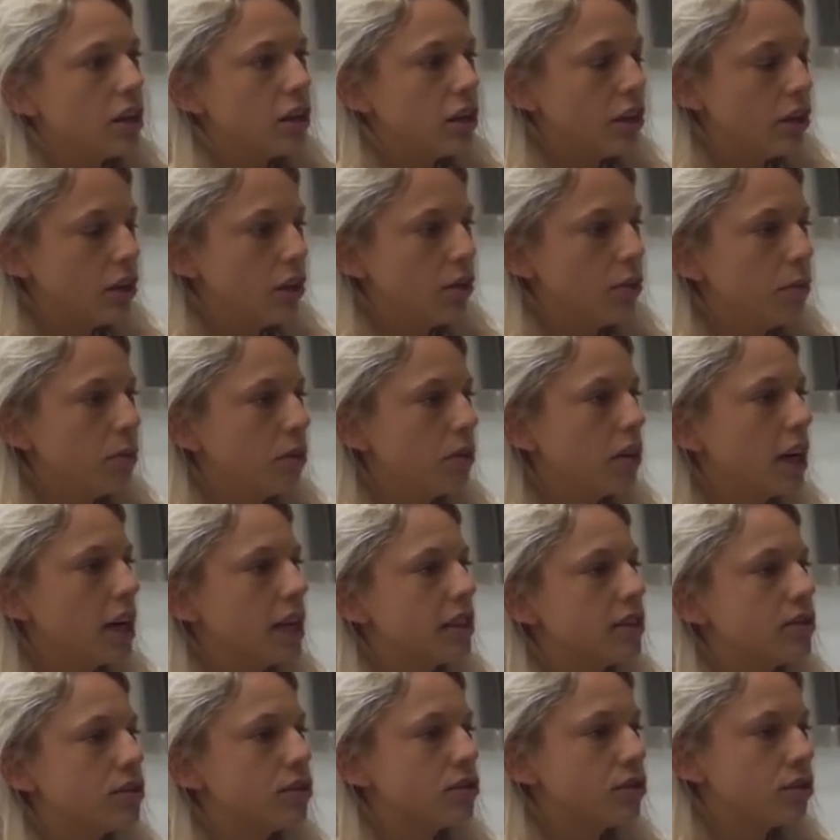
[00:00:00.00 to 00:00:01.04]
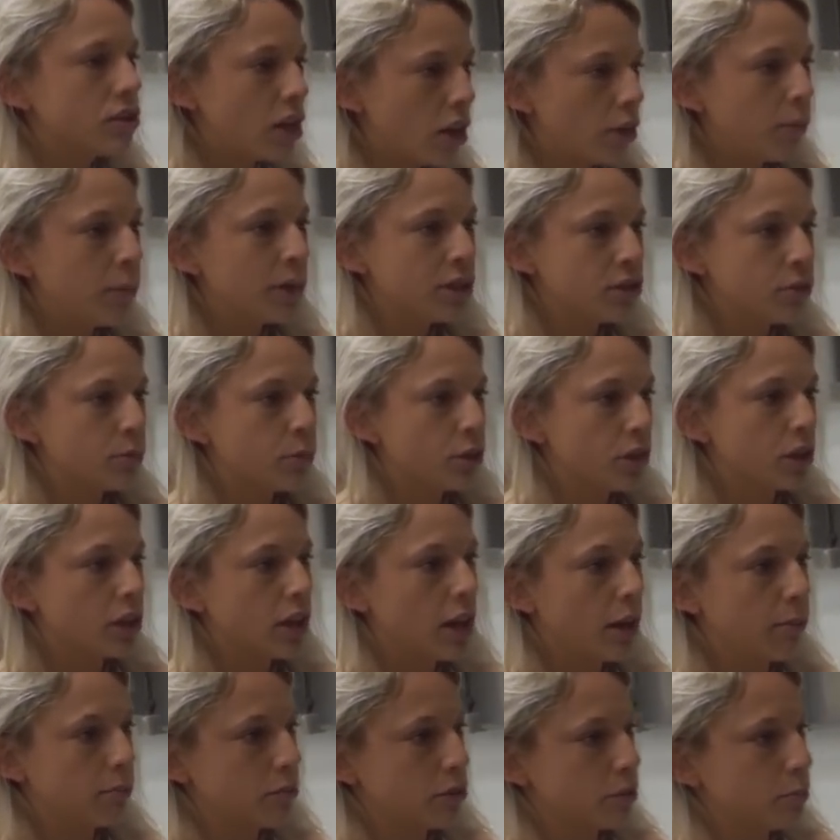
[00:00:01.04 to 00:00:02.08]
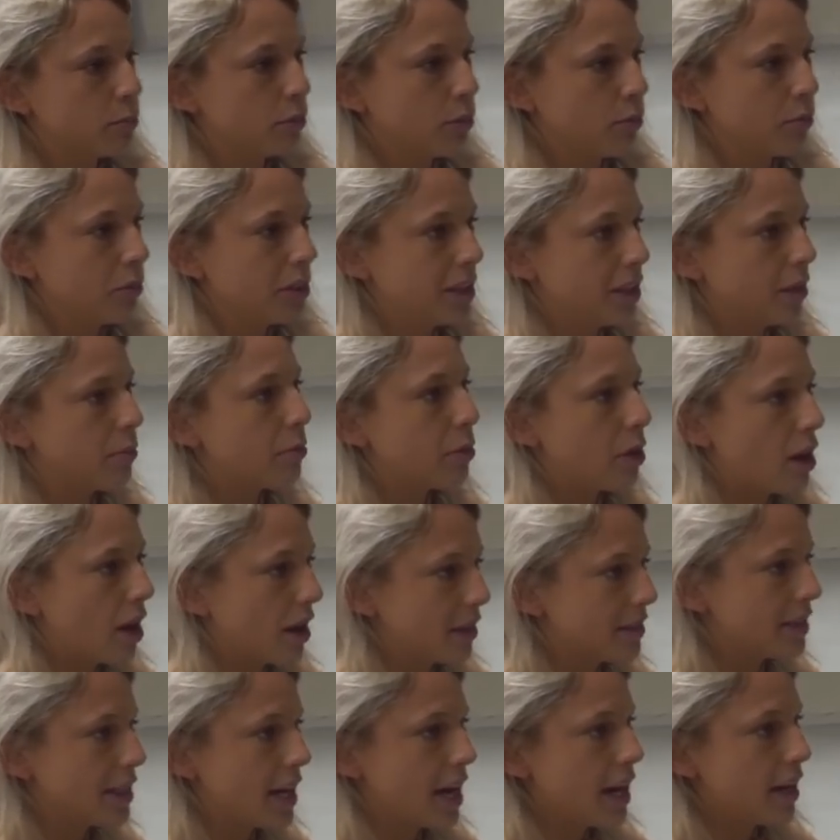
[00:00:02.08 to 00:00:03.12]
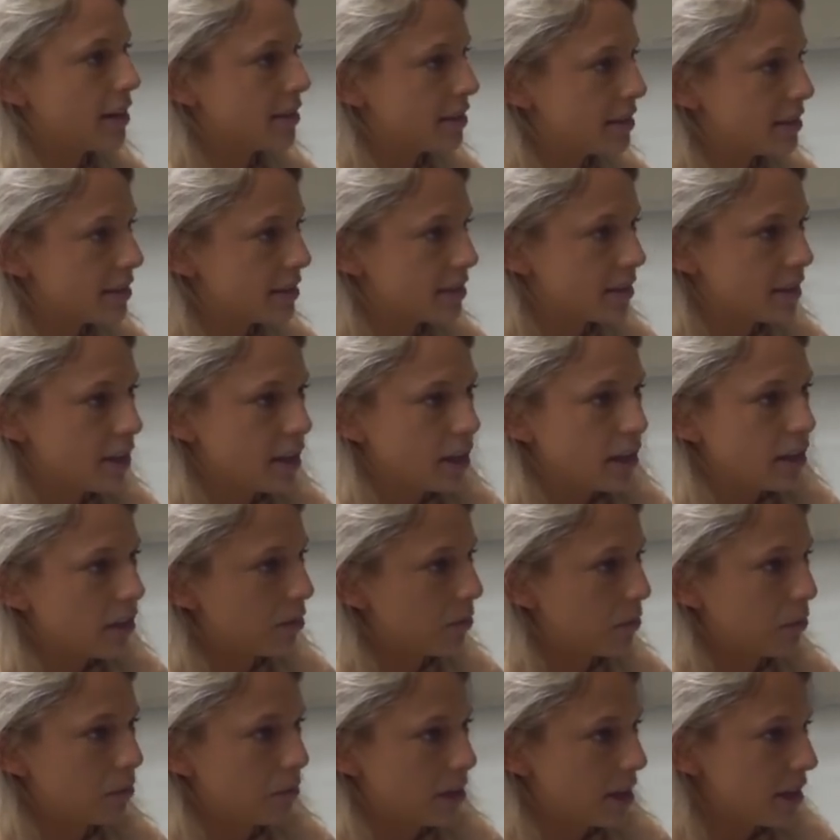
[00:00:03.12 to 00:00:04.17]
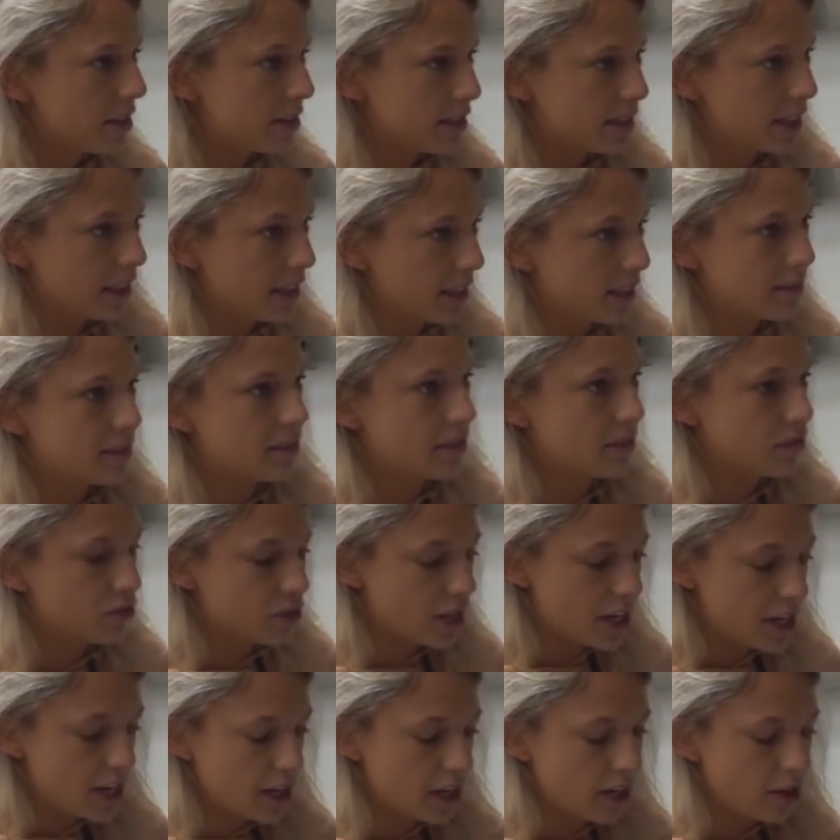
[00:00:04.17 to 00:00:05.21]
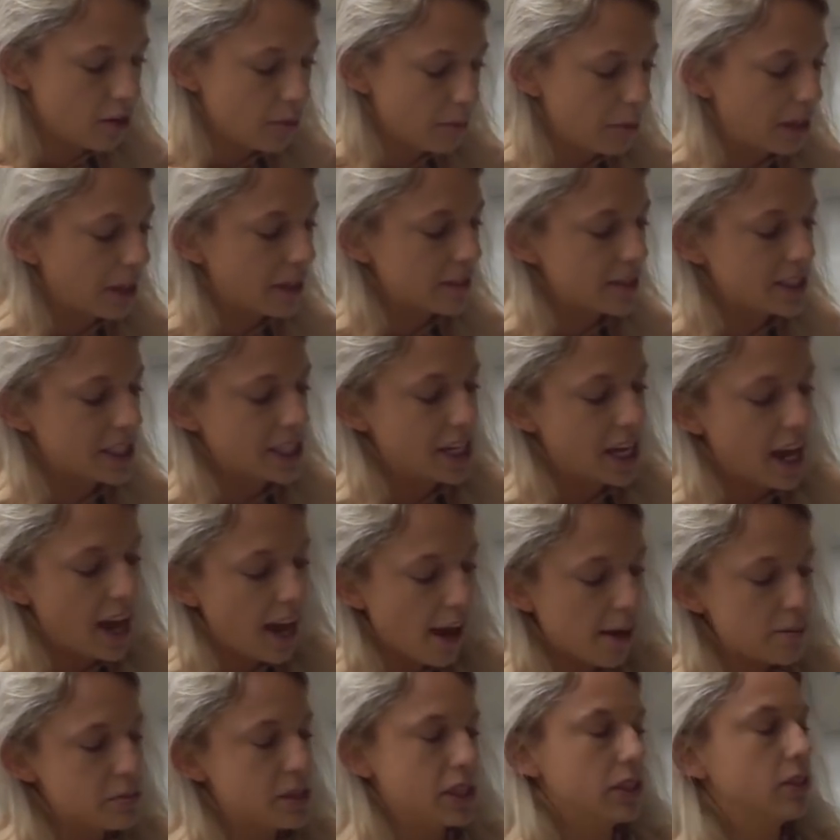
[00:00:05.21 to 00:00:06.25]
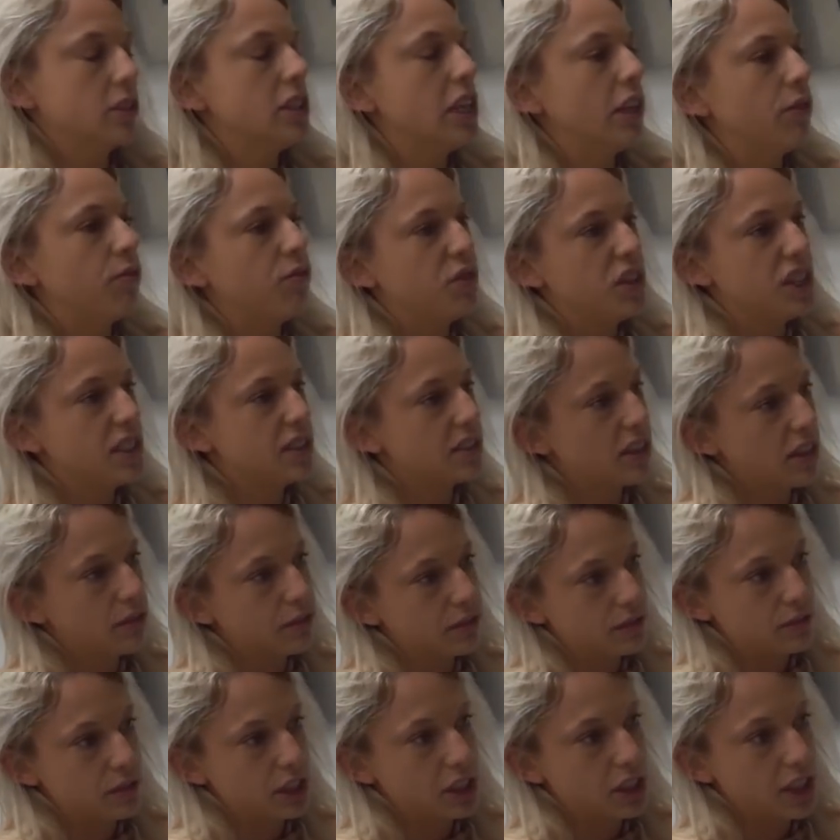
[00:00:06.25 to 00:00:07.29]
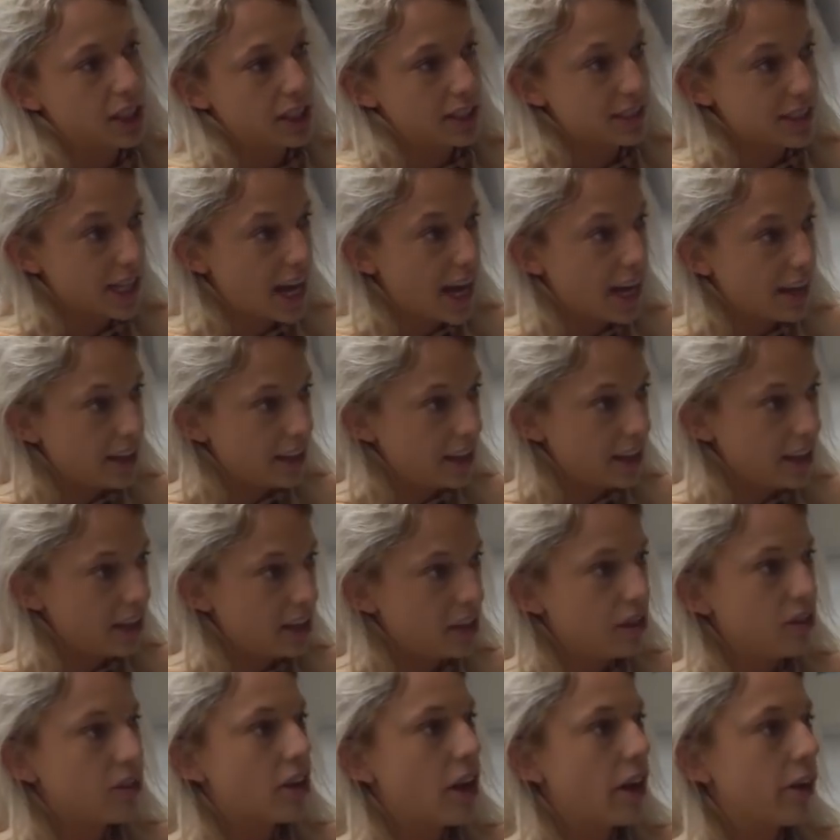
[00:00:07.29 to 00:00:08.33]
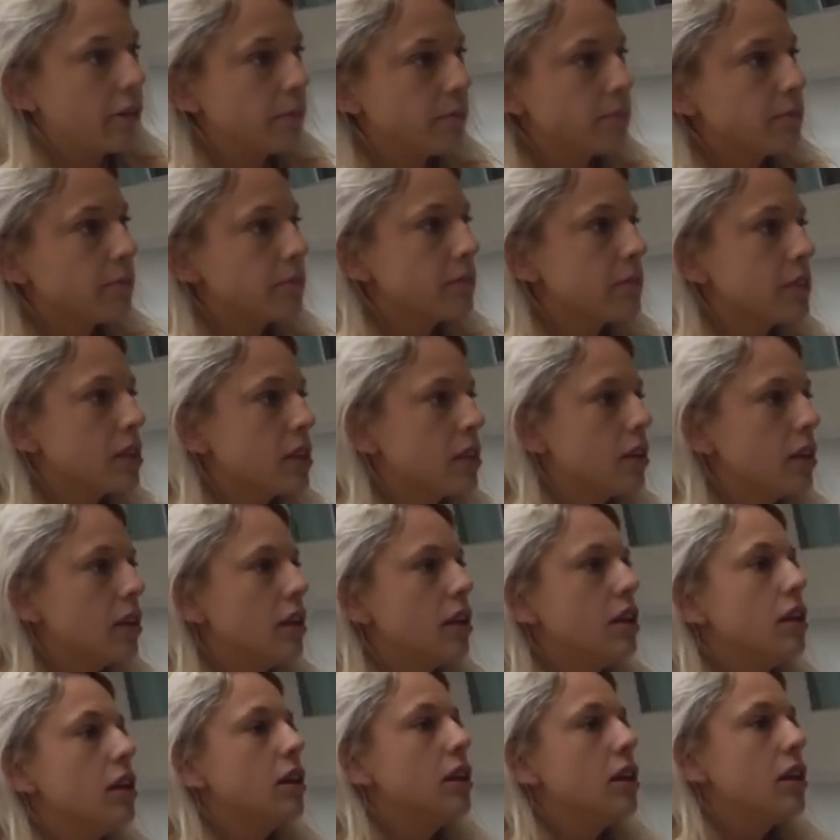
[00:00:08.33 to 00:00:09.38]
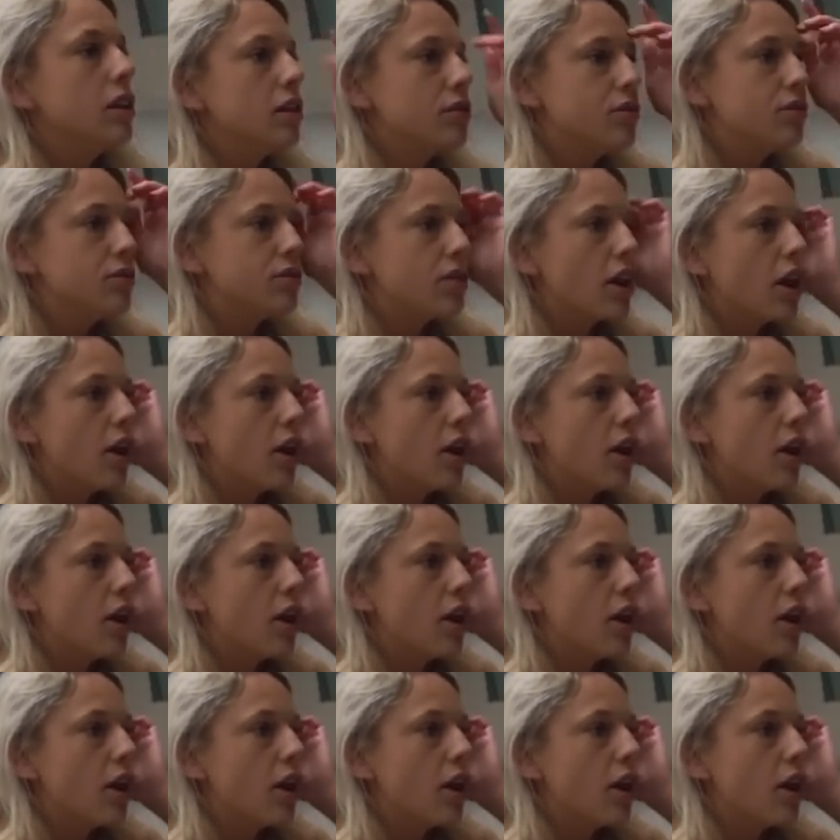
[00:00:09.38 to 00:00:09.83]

You will get so much more comfortable with the process. Through this, like it's the training you, because he absolutely feeds off of your anxiety, you know? I know he does. I know he does.